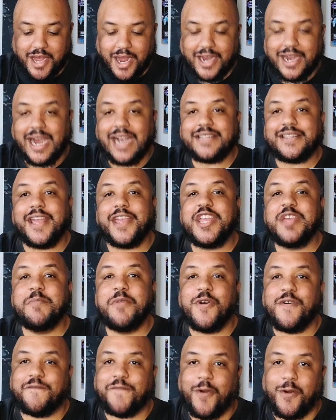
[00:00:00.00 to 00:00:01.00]
I got that
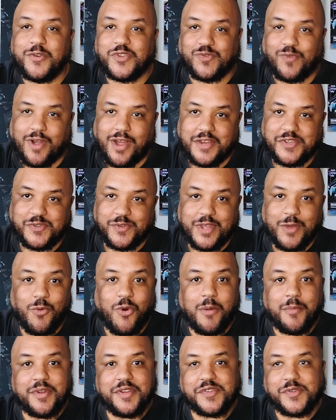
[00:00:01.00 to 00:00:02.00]
email first, right? So they
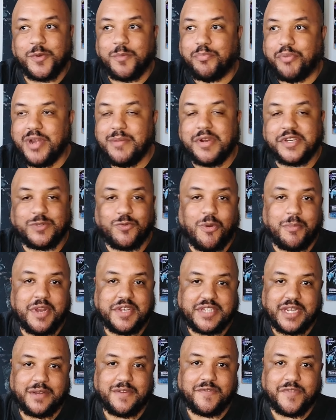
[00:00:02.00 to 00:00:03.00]
want me
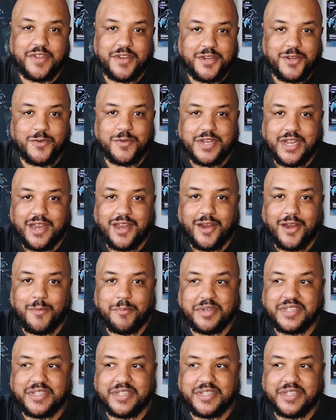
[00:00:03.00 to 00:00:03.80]
to take the video down.